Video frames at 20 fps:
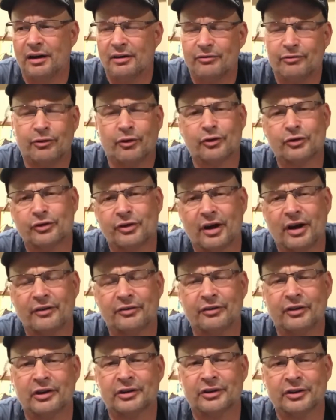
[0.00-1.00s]
First
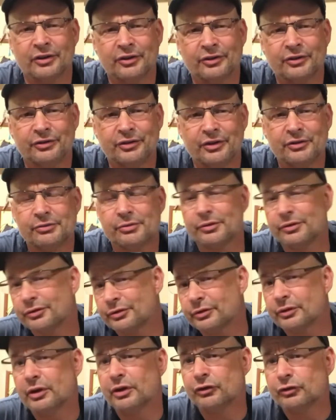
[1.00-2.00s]
off, a little
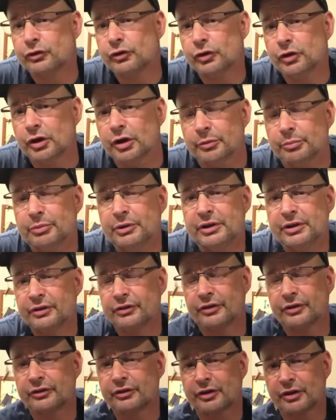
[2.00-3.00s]
citrus is good because
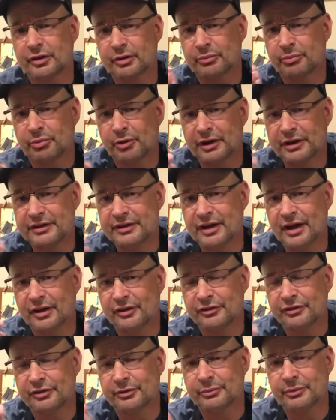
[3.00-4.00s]
it's going to break down
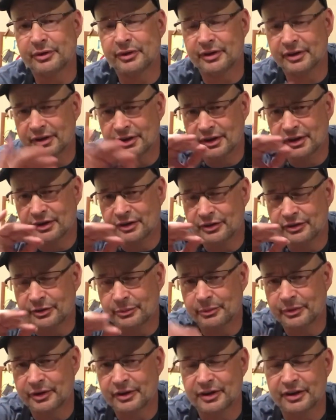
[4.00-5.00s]
some of
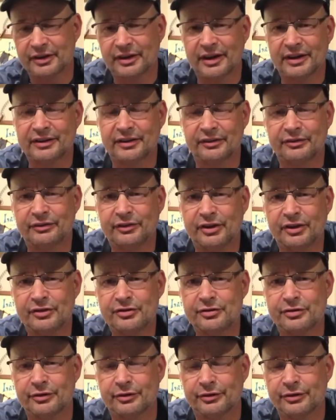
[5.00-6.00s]
the connective
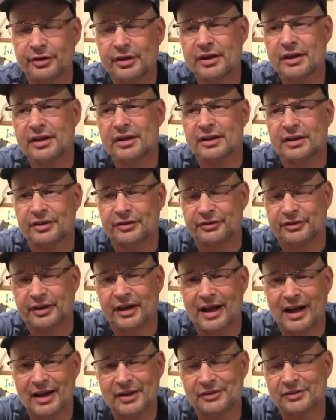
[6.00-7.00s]
tissues. It's the
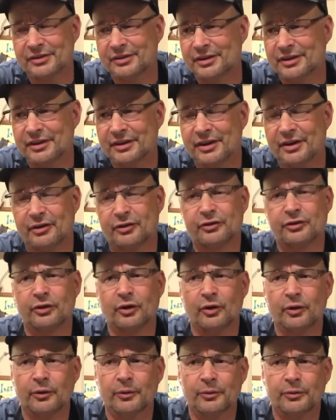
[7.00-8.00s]
acid in there.
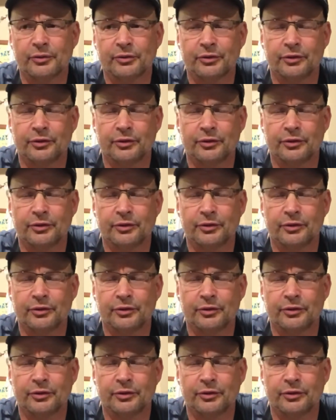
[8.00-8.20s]
So